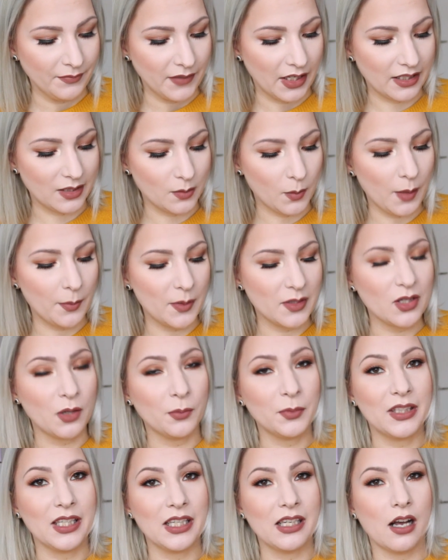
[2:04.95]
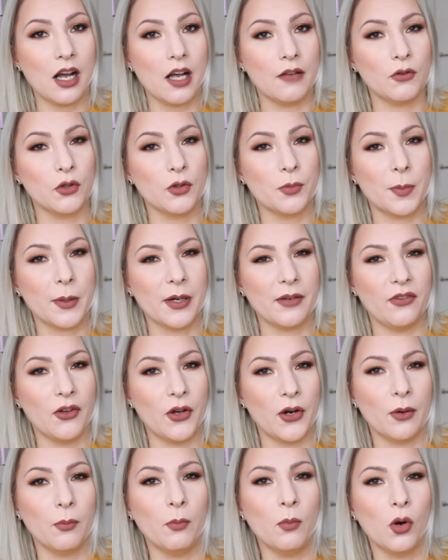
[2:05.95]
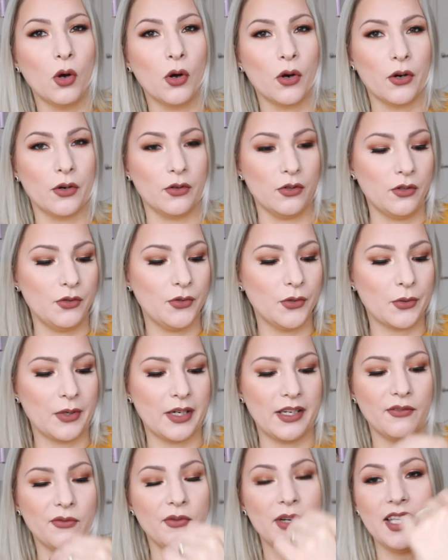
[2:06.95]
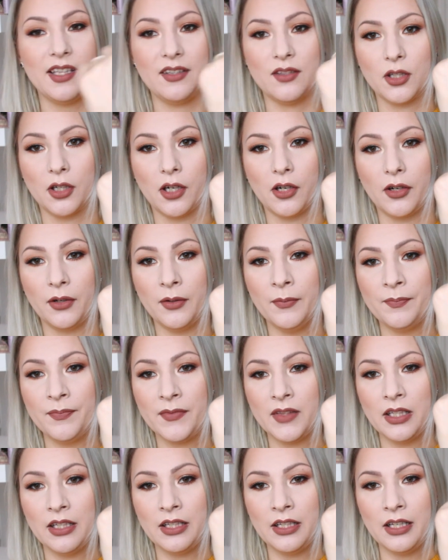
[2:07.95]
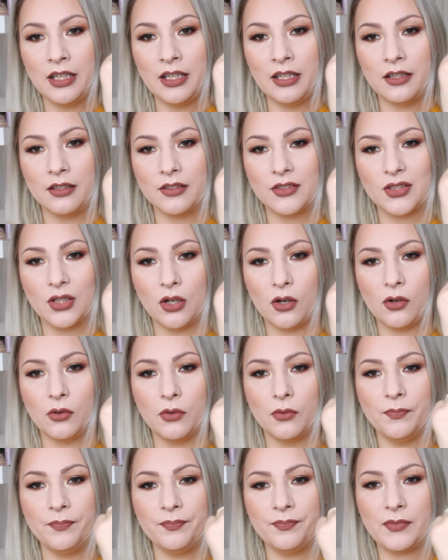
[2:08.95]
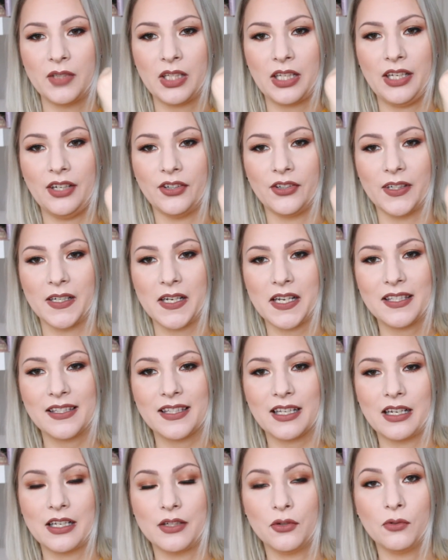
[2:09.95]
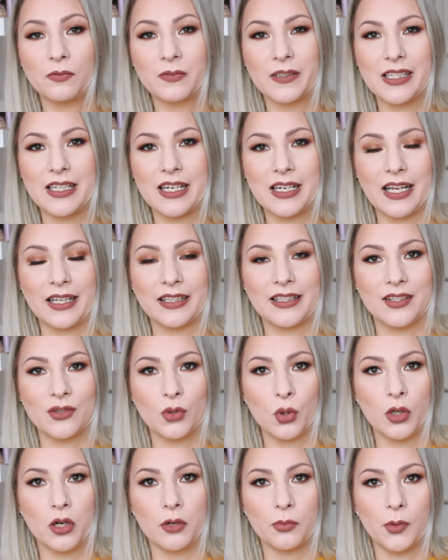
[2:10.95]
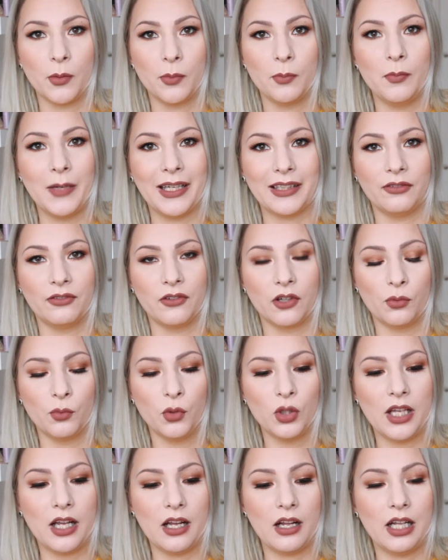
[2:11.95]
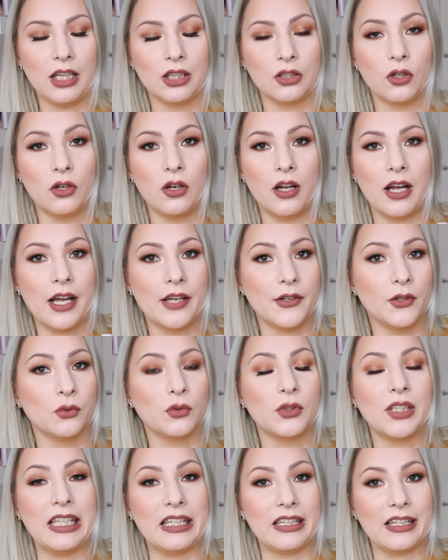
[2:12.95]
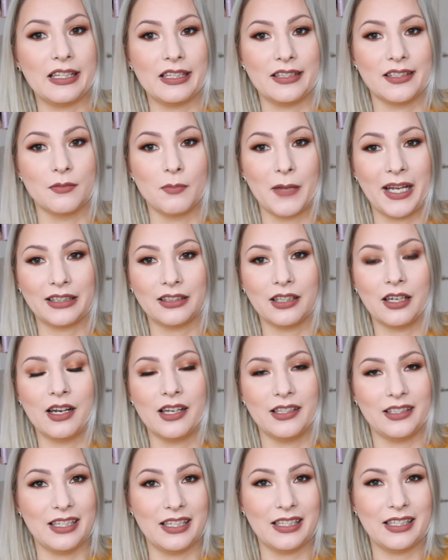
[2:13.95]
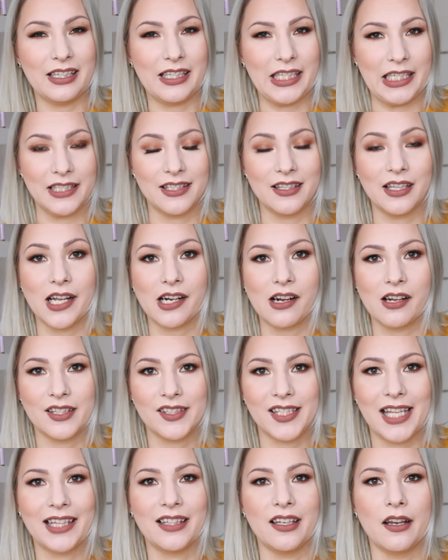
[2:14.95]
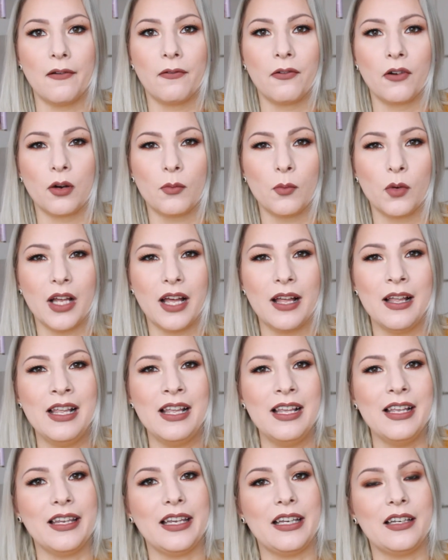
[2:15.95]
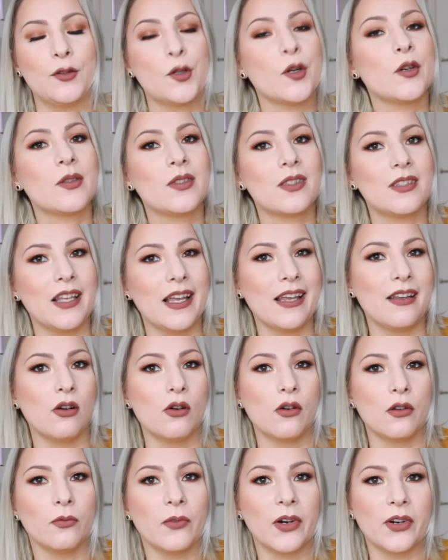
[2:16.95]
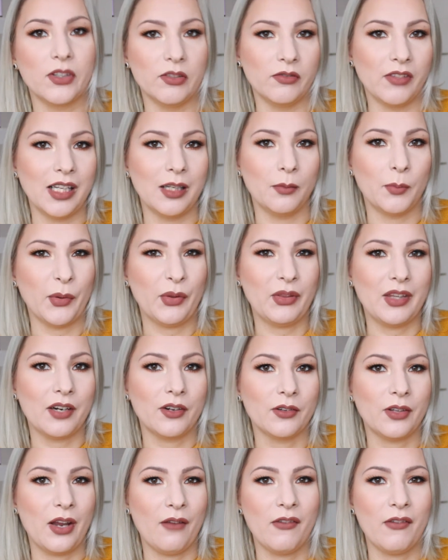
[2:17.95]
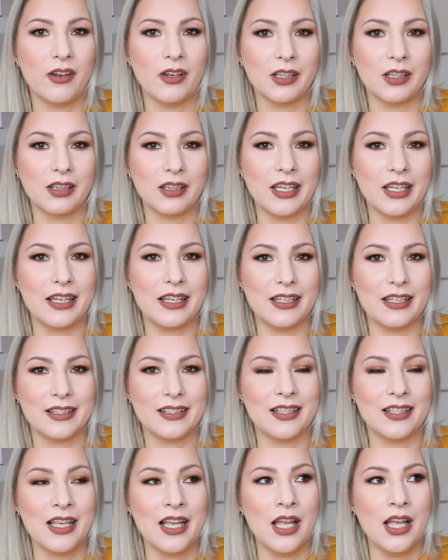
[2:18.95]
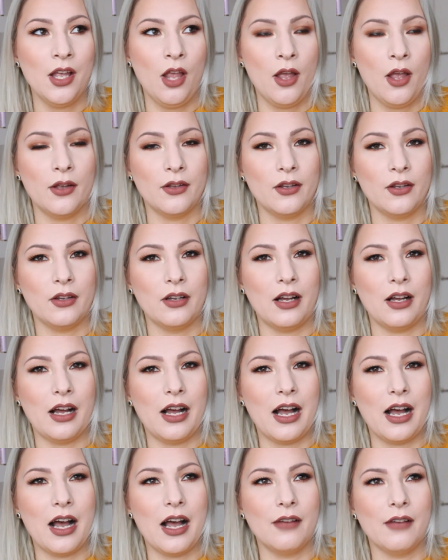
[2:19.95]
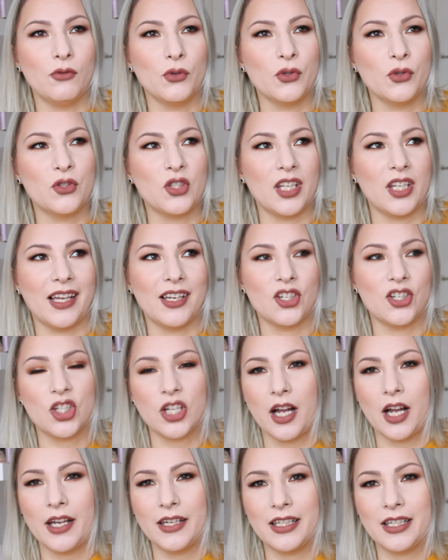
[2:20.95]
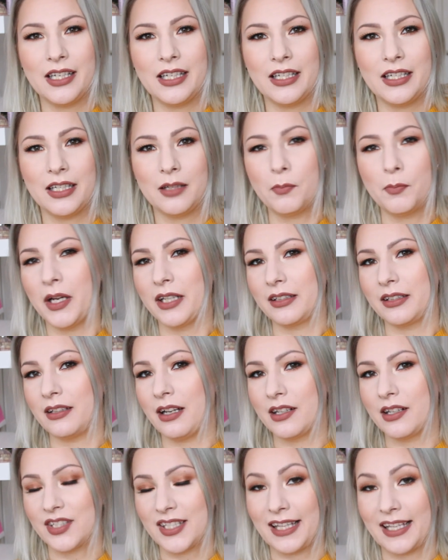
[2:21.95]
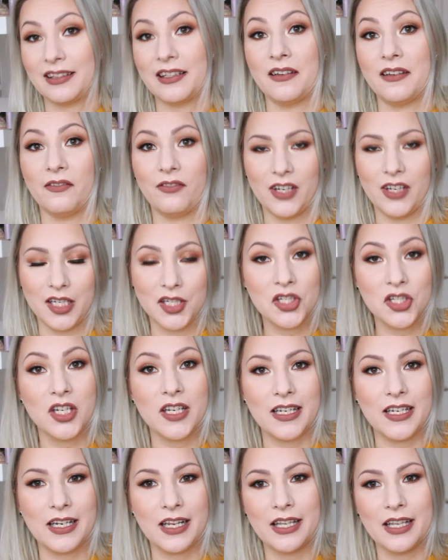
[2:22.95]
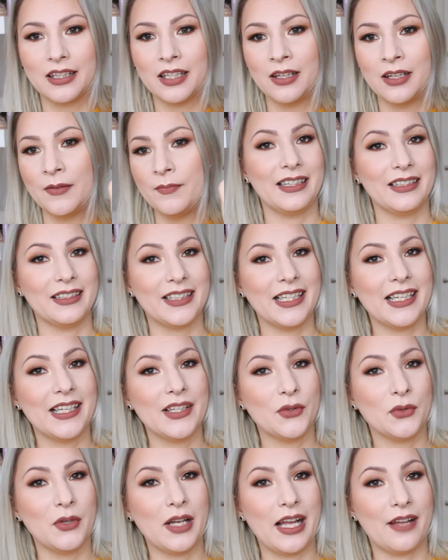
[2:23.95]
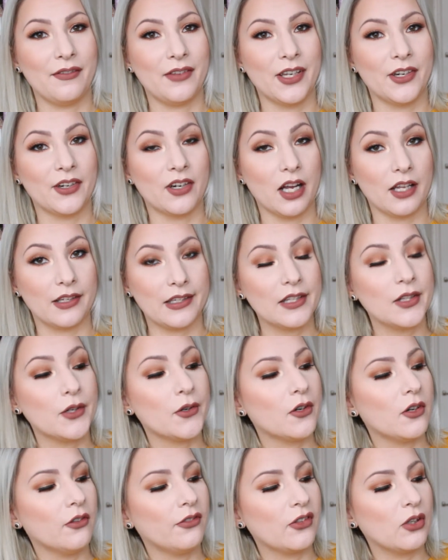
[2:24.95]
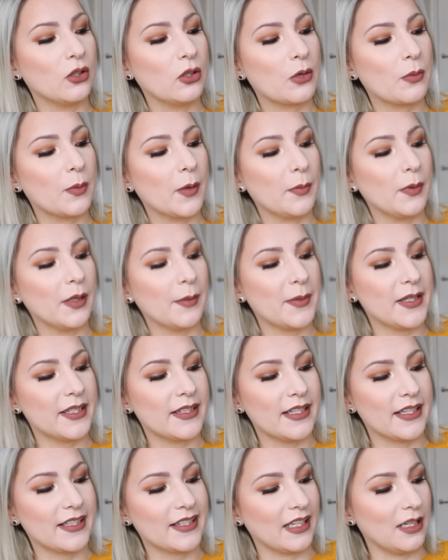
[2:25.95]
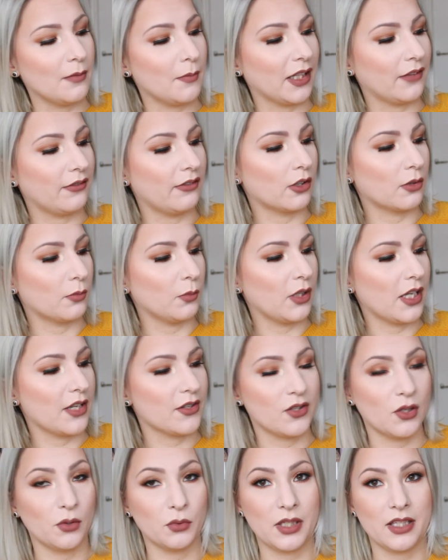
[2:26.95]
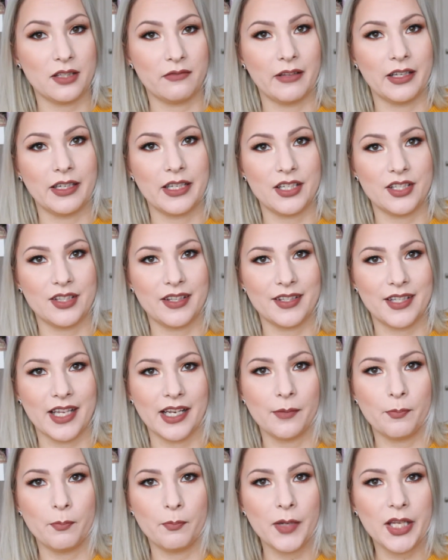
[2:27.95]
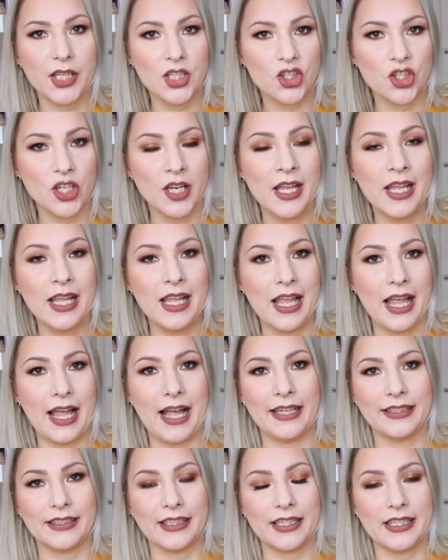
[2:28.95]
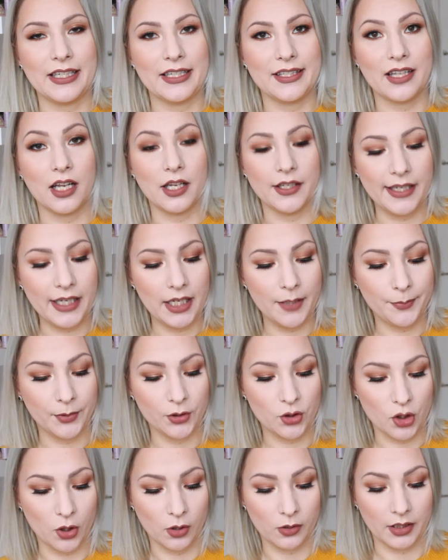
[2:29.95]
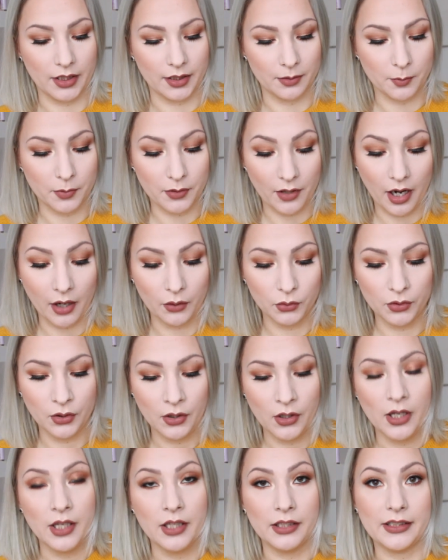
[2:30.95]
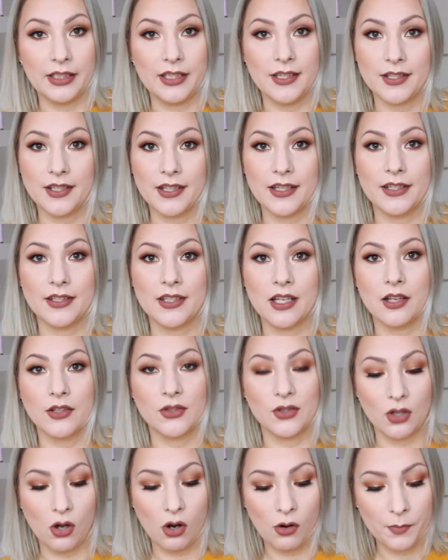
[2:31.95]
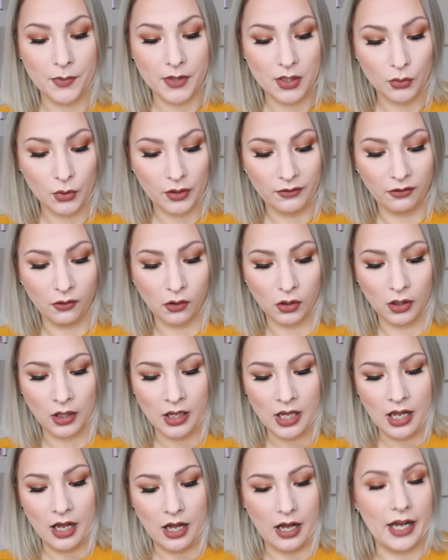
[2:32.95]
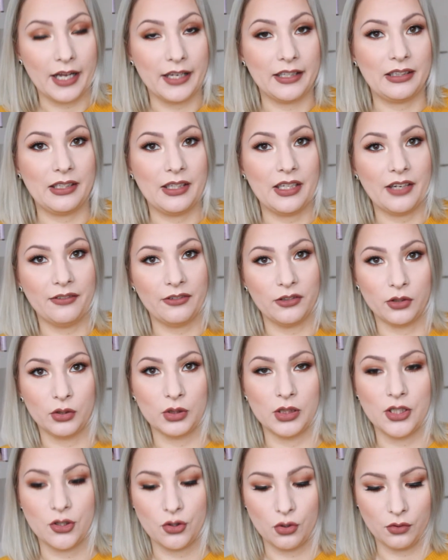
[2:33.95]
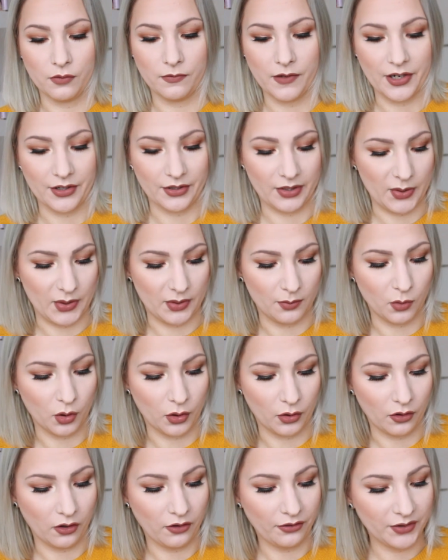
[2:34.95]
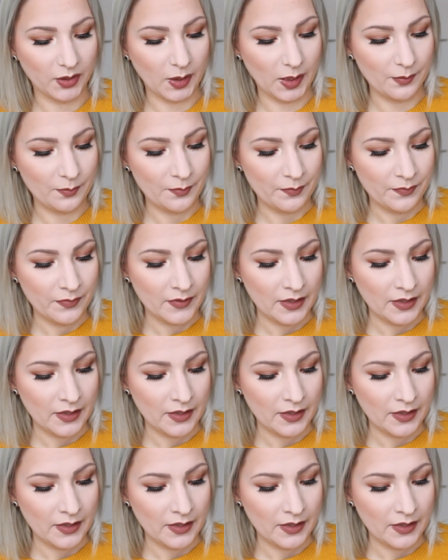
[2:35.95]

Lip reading: It's maybe something I would prefer more during winter. So here it is. I do really like this ColourPop matte formula, although I don't think it's matte. I think it is like a satin formula. It does stay on very well, but there definitely is, I wouldn't say shine in it, but a satin finish in it. Then I do have here another of ColourPop Lippie Sticks in matte formula. So this one is the shade Peach and it is a deep chocolate brown. This is so beautiful. I definitely should wear this more often.